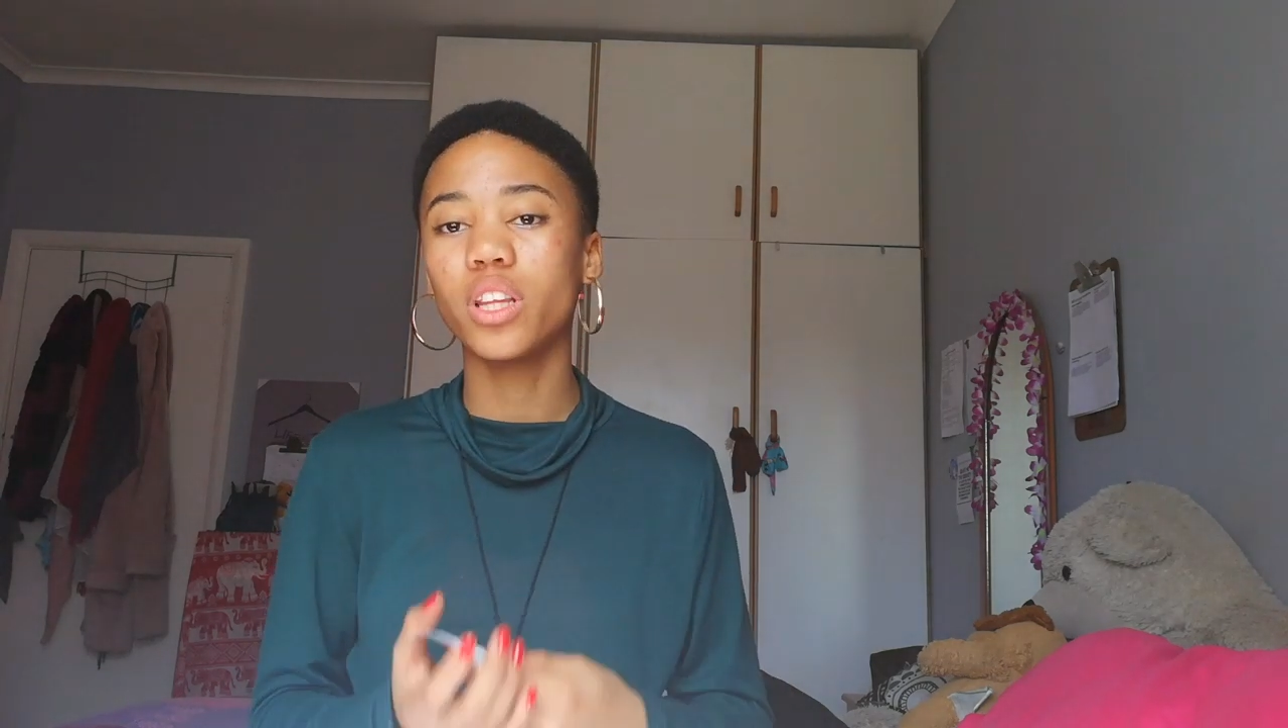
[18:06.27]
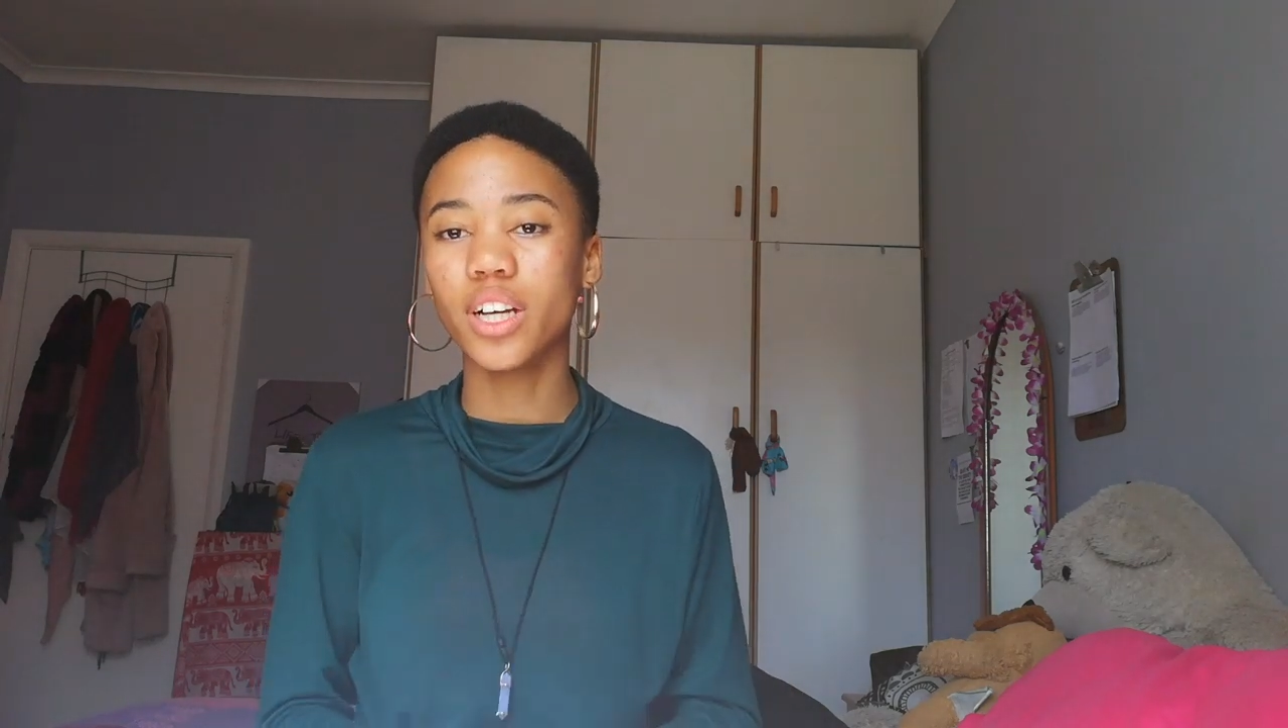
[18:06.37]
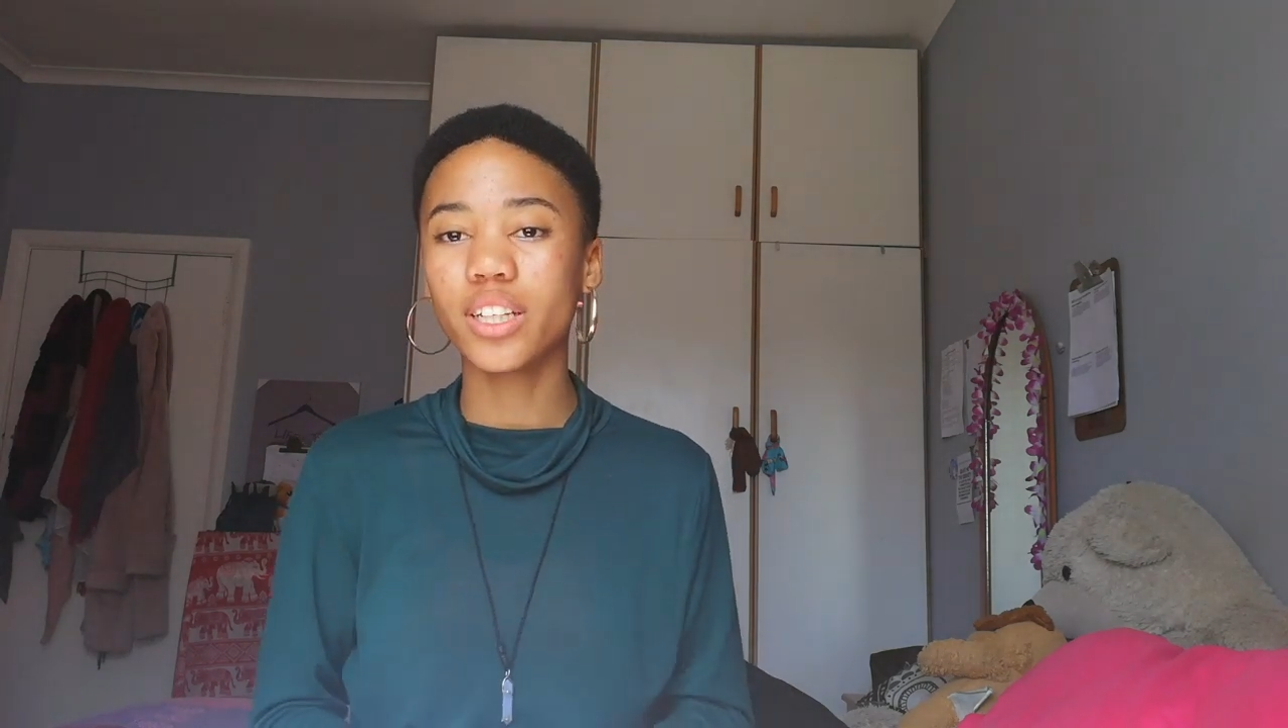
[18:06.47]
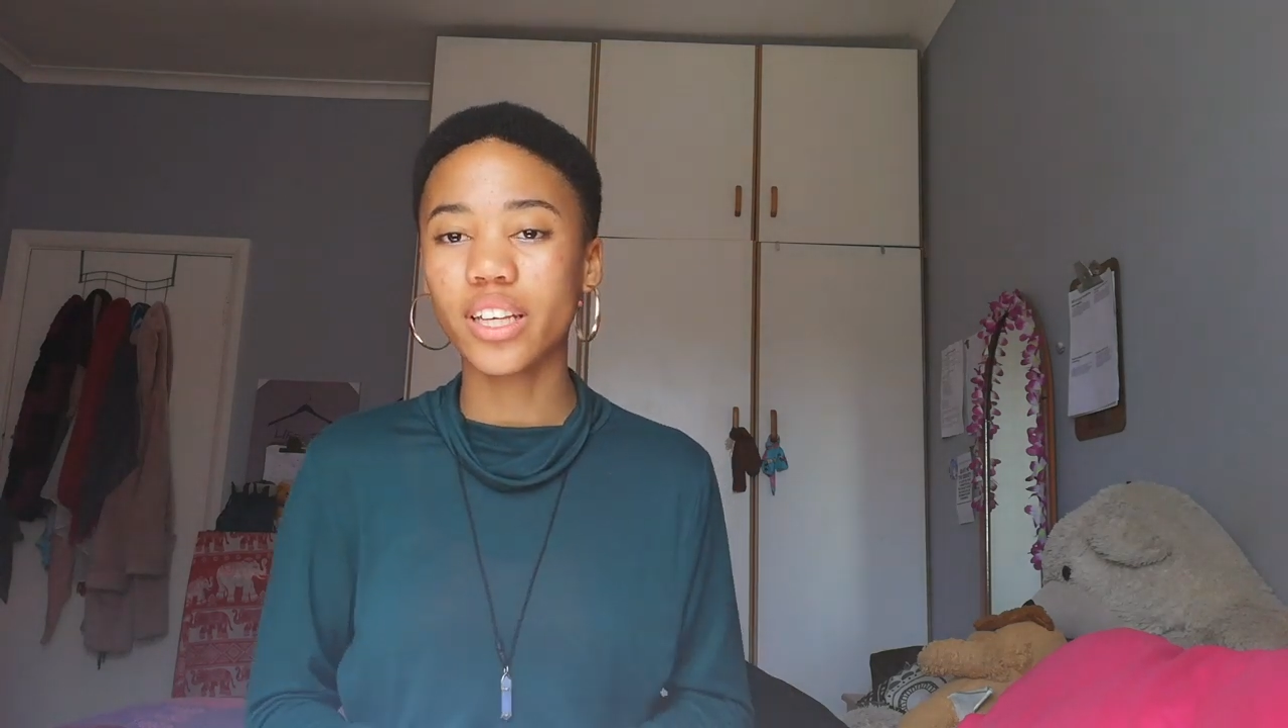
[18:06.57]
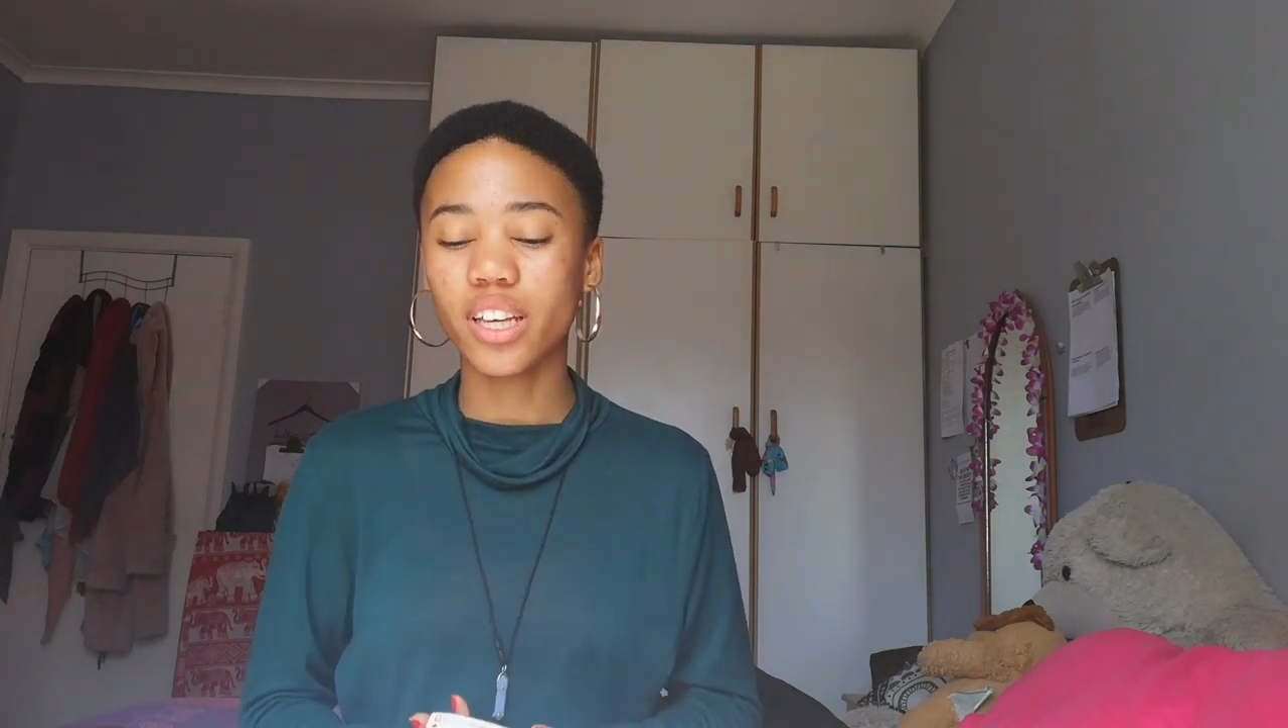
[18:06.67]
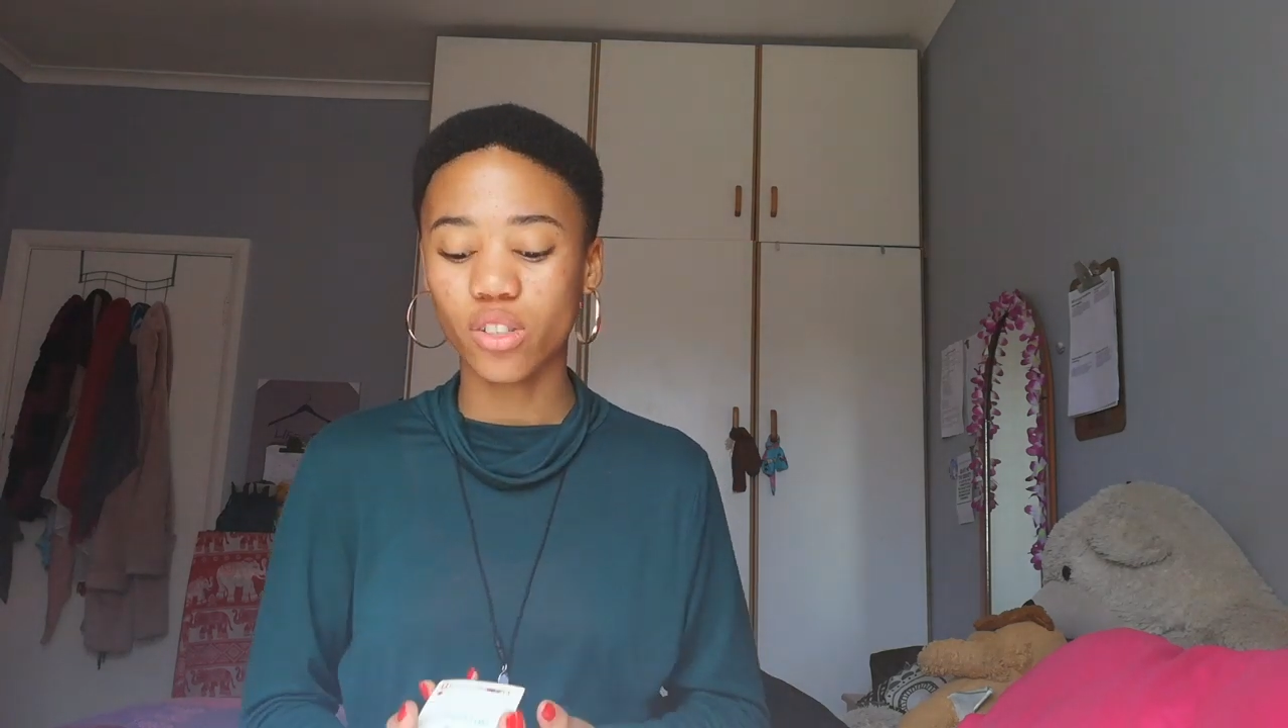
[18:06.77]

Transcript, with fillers: learning,